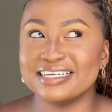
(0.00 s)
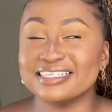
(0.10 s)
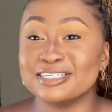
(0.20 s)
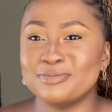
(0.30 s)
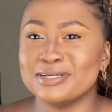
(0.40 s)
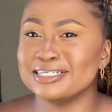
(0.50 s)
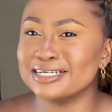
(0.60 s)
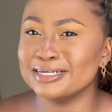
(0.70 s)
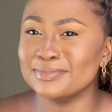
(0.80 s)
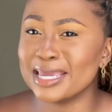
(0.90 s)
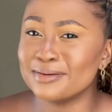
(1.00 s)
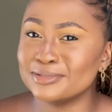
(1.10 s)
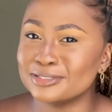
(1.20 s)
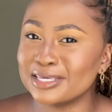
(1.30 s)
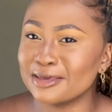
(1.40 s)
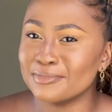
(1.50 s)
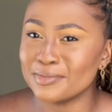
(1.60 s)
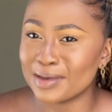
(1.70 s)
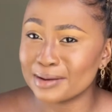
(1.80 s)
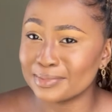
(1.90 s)
Is this person going to be able to give me
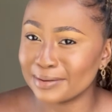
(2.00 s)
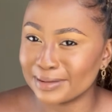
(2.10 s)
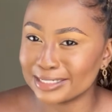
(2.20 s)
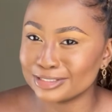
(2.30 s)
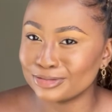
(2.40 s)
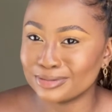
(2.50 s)
back my money